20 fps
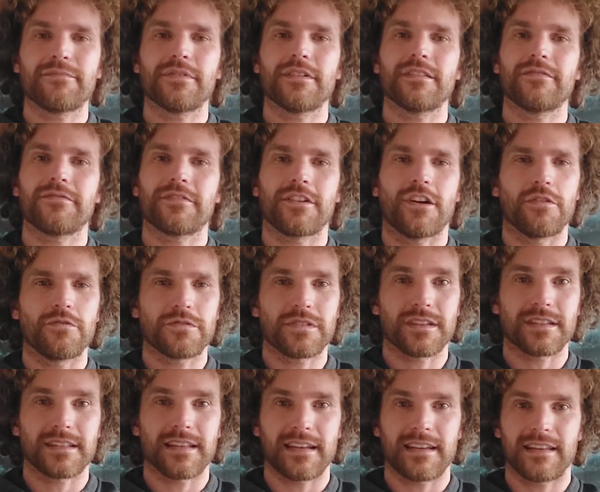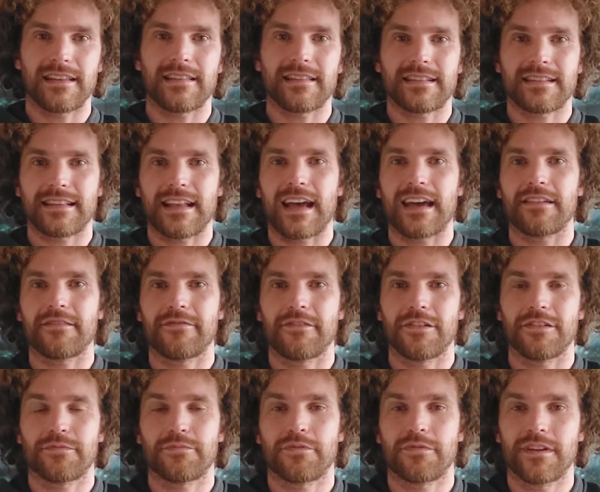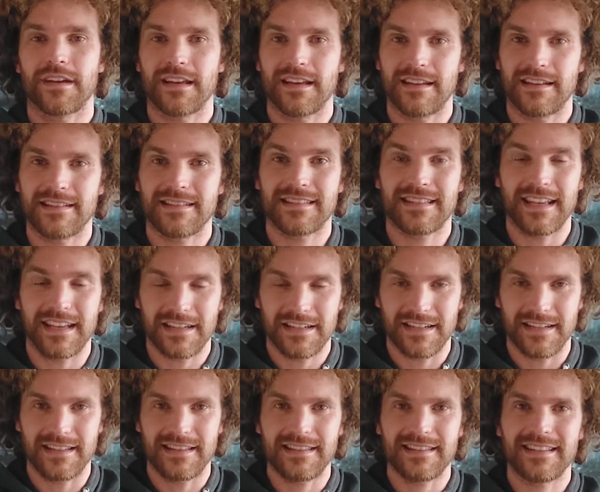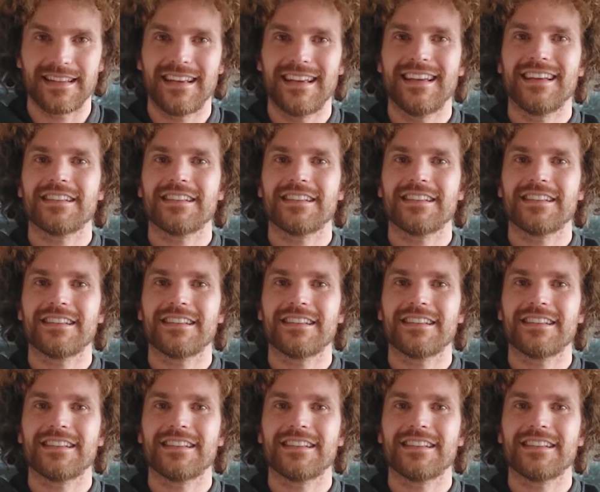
bit of culture setting at the start of those prayer sessions.